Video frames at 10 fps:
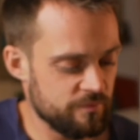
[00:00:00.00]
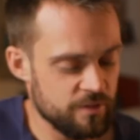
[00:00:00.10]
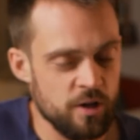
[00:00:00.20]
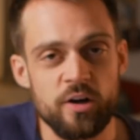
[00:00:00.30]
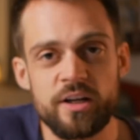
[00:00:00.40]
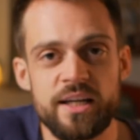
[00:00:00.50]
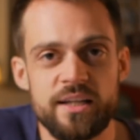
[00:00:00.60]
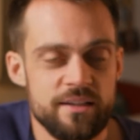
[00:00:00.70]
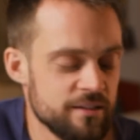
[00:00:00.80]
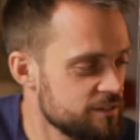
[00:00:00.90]

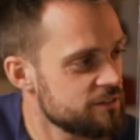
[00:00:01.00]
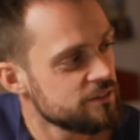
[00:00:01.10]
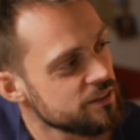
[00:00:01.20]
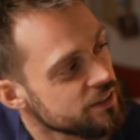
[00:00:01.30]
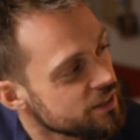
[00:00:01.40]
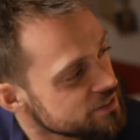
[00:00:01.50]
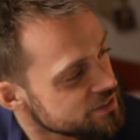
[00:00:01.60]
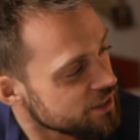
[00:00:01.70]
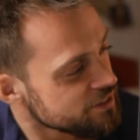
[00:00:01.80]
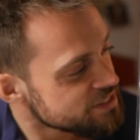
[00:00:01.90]
Hockney, in case you
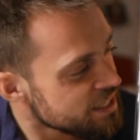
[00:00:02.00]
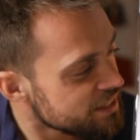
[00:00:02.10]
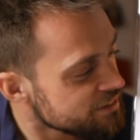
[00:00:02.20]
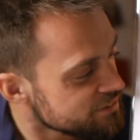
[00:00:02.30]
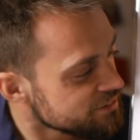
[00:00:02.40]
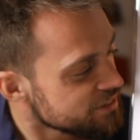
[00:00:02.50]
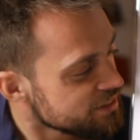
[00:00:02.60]
can't tell,